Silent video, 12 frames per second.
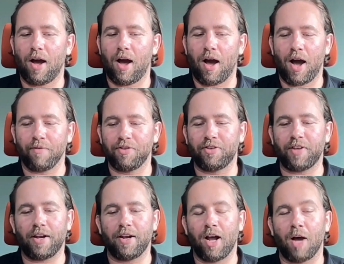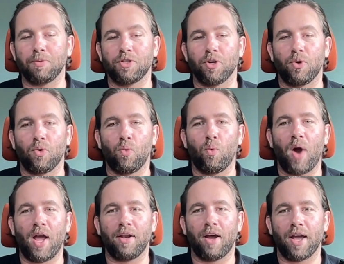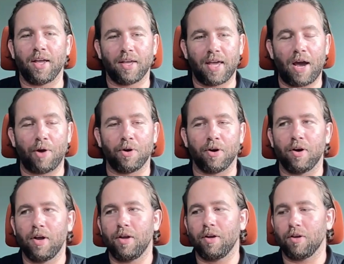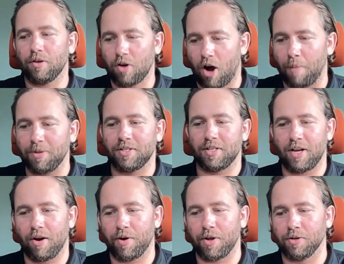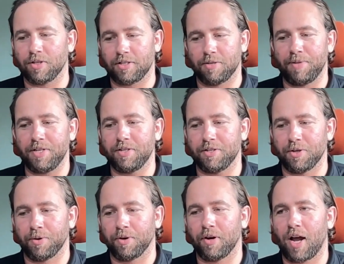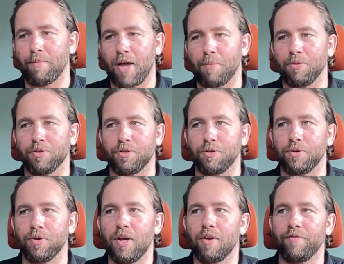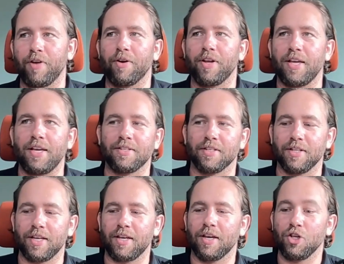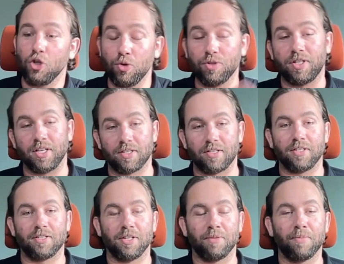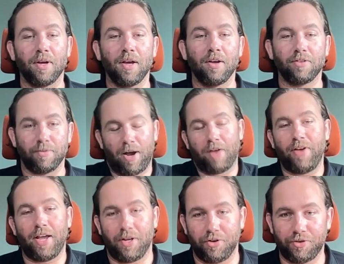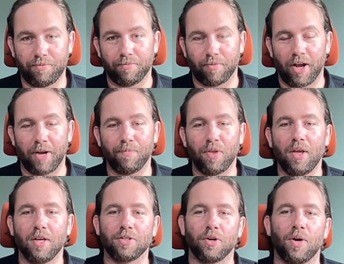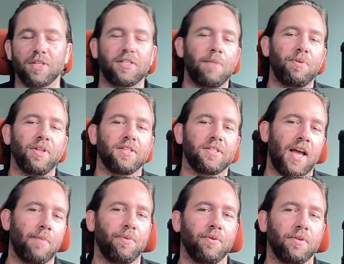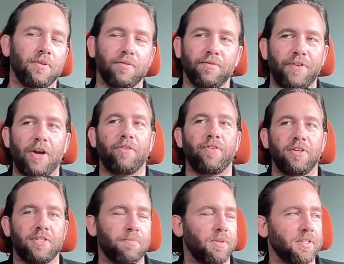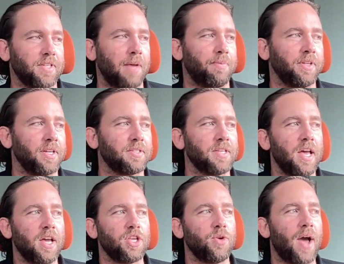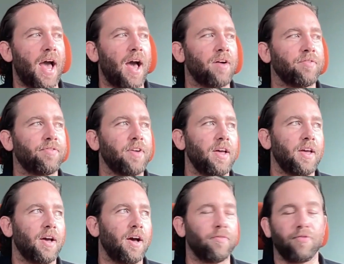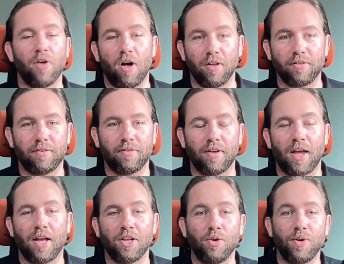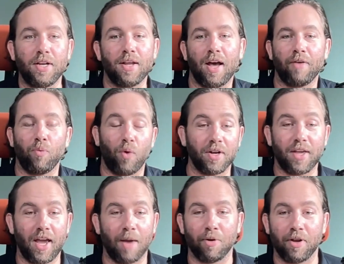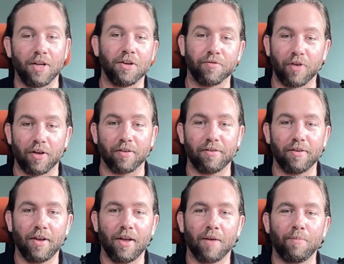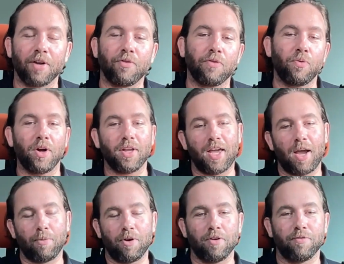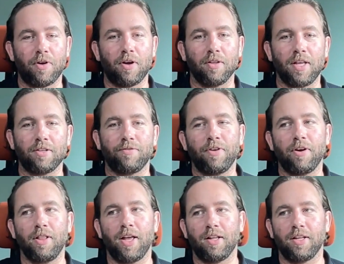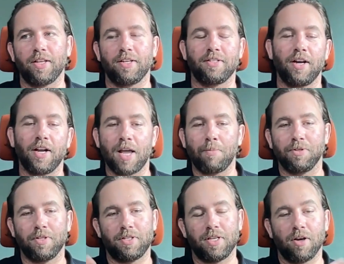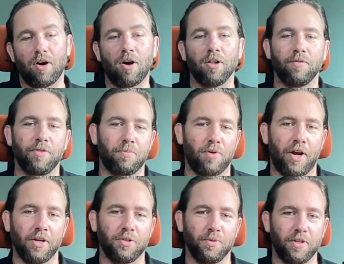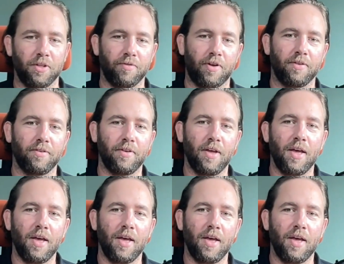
I've set it up so when I encounter common scenarios as a business owner, I'm able to very easily use this system to my advantage, right? So a simple example, very, very simple example is you have a vault and you need to have one camera in your vault. But if you have one camera in your vault, it's very likely that it's unable to see all of the products within the vault.